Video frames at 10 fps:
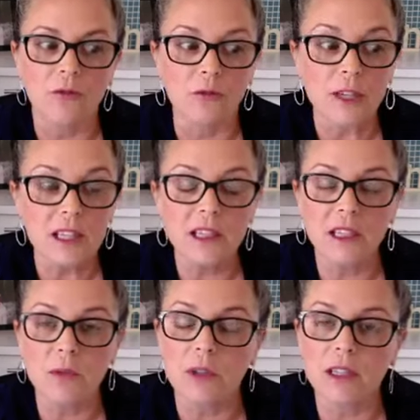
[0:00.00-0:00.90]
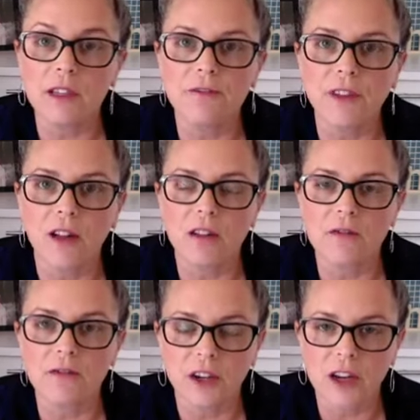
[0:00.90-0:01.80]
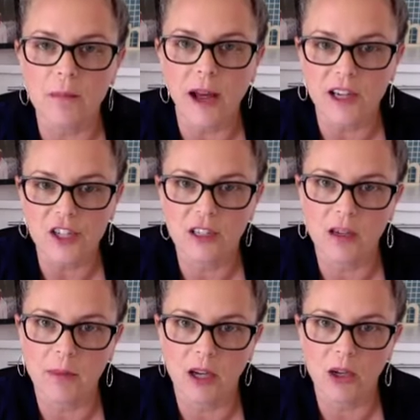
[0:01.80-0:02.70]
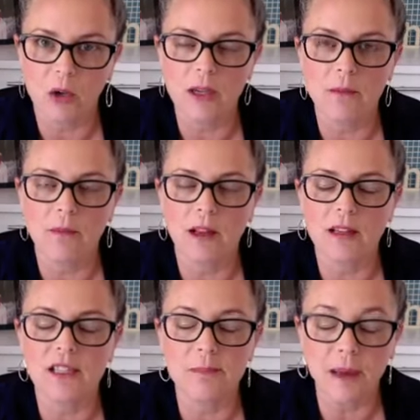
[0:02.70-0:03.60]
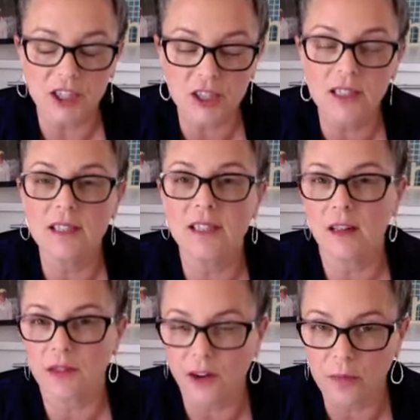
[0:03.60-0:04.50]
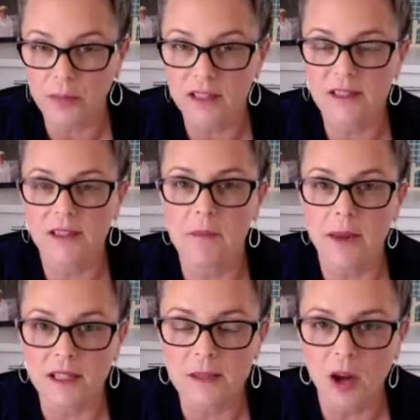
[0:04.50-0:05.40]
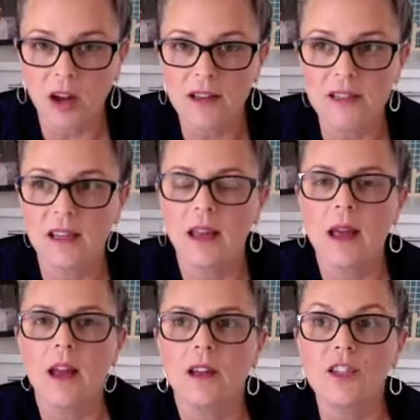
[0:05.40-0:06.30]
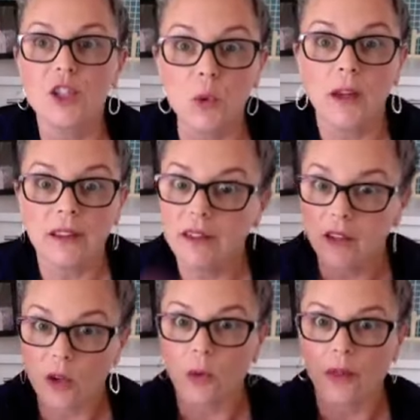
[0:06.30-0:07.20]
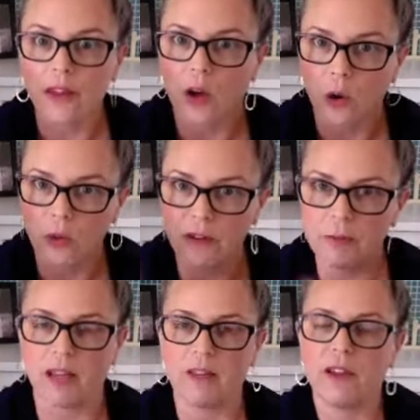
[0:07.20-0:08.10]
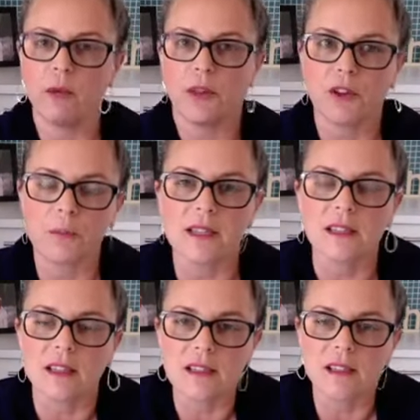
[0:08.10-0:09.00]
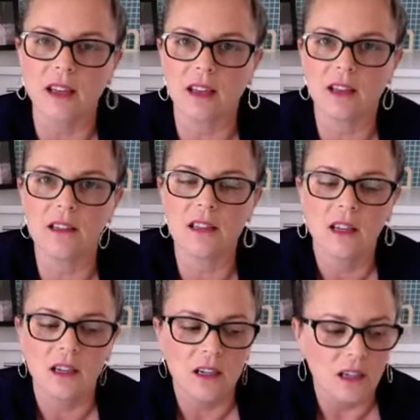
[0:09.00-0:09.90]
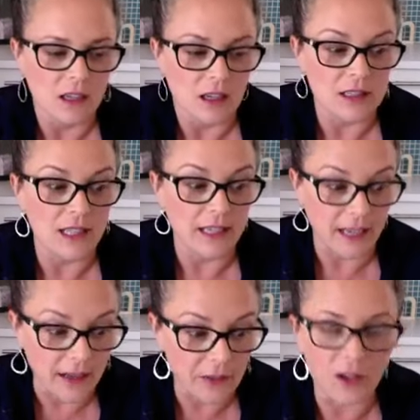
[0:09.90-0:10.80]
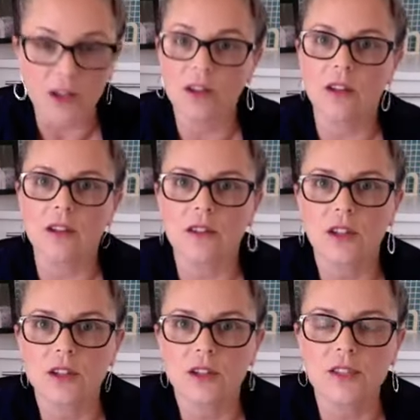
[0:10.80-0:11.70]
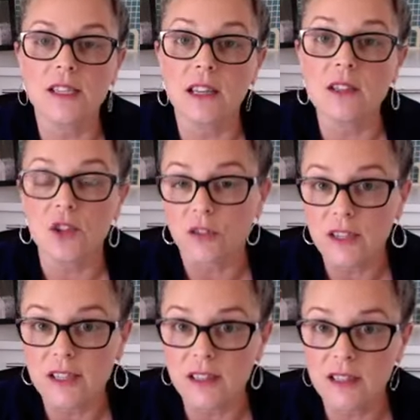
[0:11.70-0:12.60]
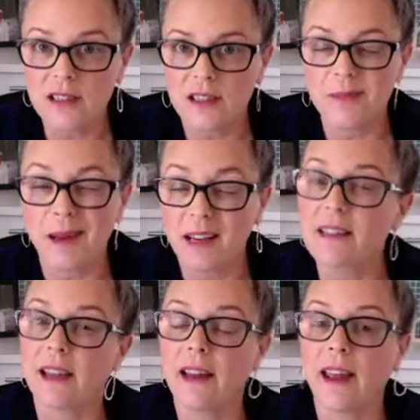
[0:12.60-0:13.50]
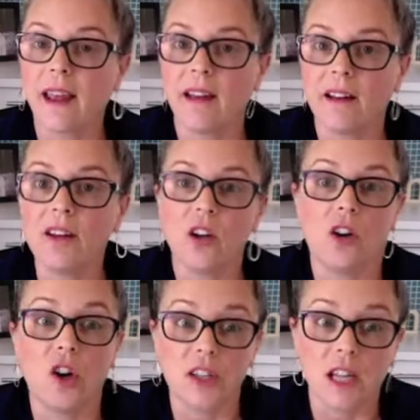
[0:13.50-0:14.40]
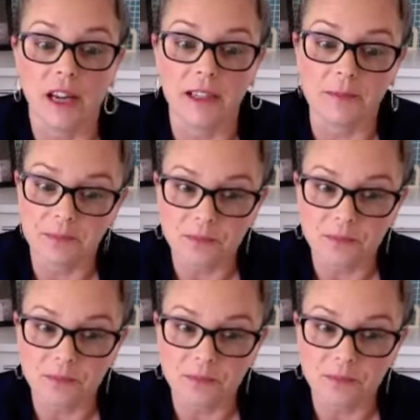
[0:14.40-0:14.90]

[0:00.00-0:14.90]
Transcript: really, really felt very passionate about, especially skin therapists and med spas doing, you know, the COVID pivot with their business and to get their their skin services as many as they can online